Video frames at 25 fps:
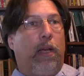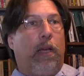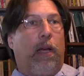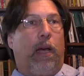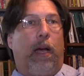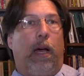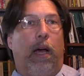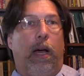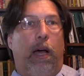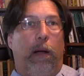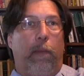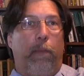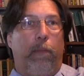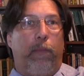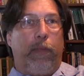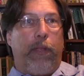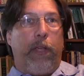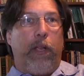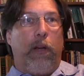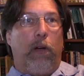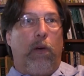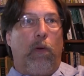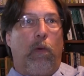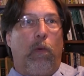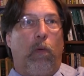
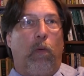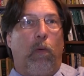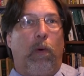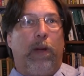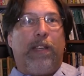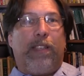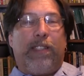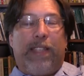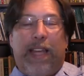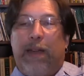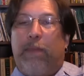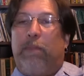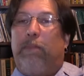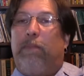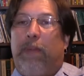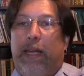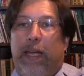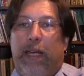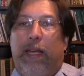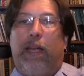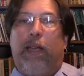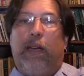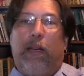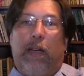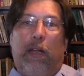what does that
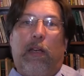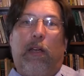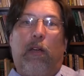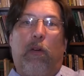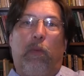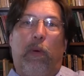mean